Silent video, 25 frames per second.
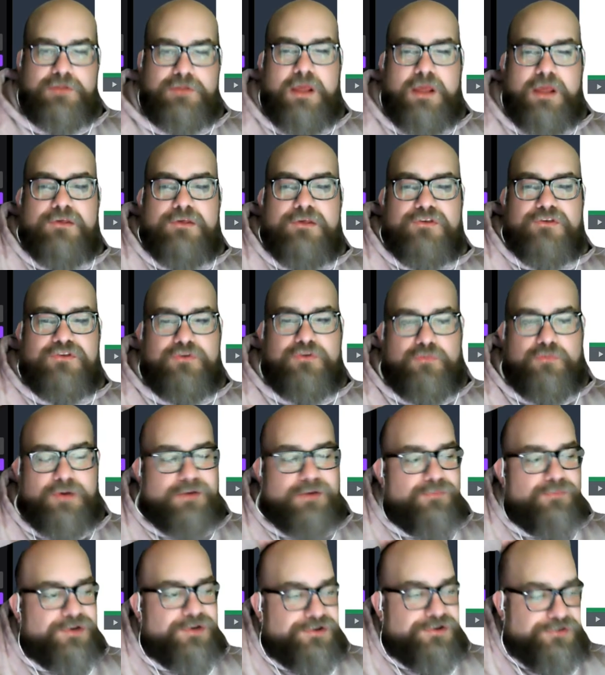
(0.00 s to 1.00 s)
So we're
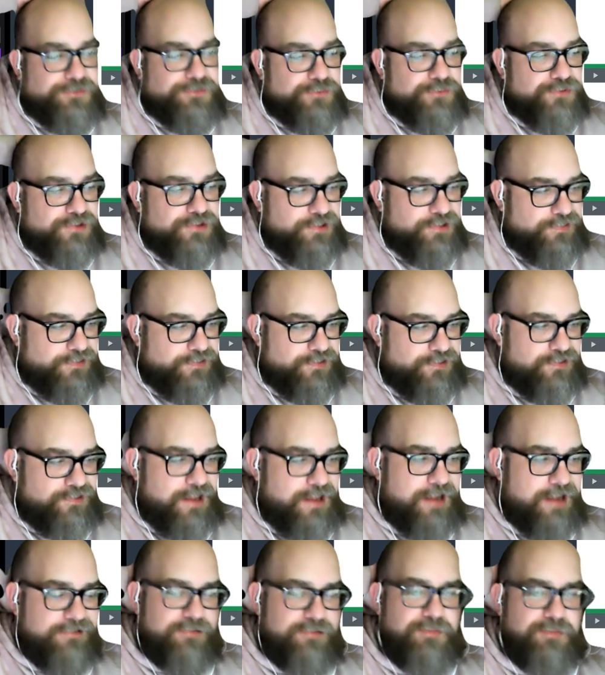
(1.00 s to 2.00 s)
reducing the
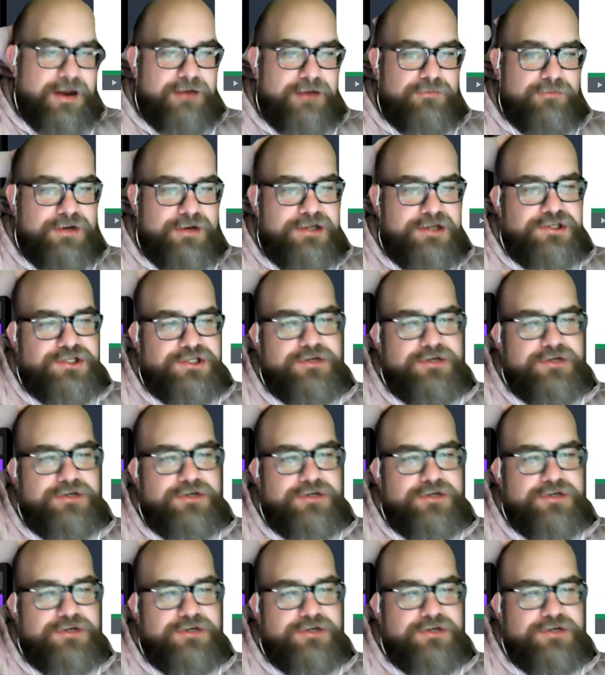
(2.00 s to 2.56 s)
stack to pot ratio.